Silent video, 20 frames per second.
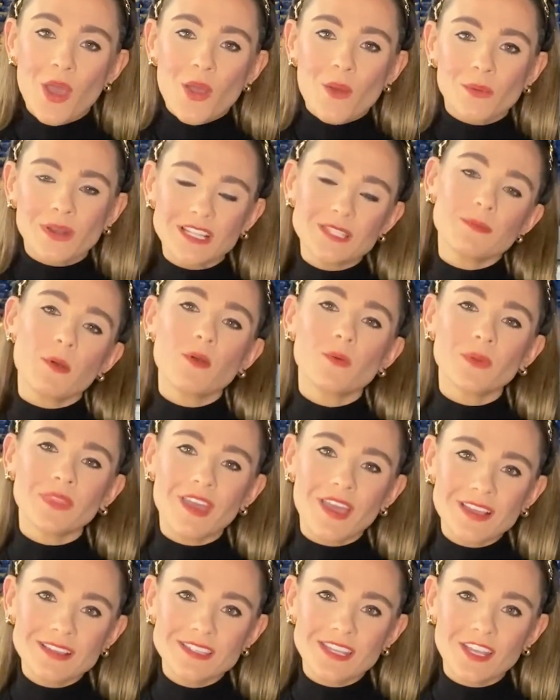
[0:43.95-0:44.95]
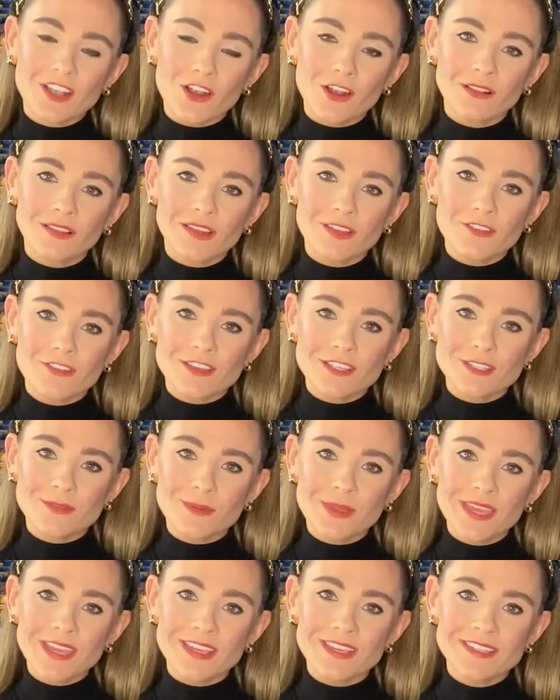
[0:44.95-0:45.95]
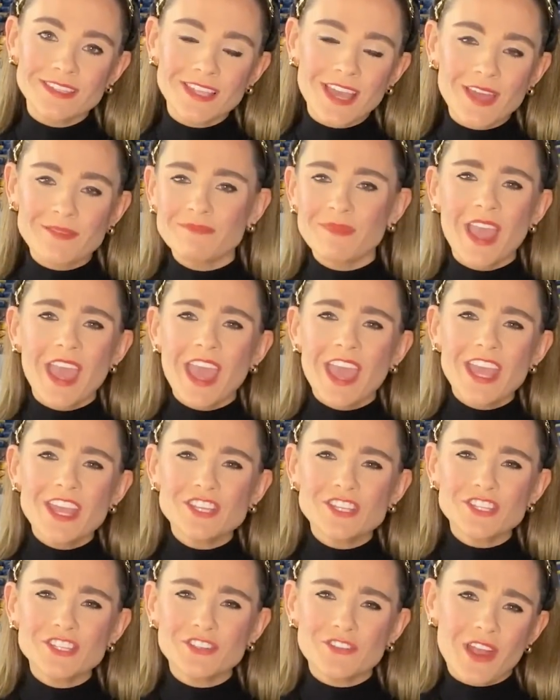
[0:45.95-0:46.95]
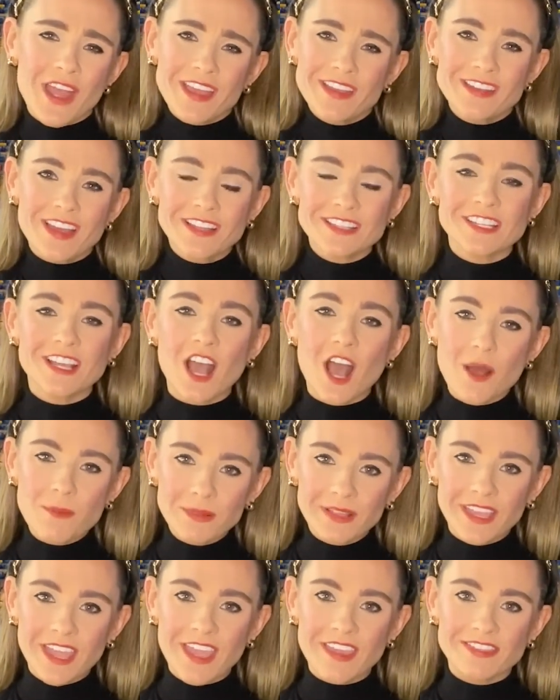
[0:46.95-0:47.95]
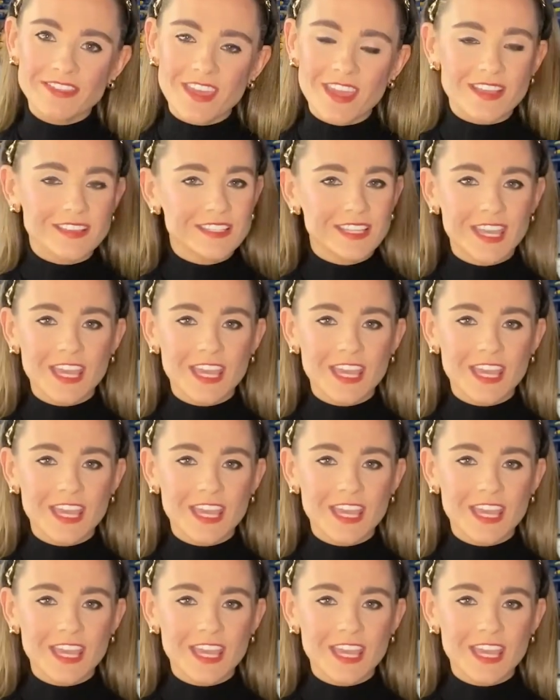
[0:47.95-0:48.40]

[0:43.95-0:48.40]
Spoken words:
When I spoke with Isaac earlier this week, he said he's just trying not to complicate things.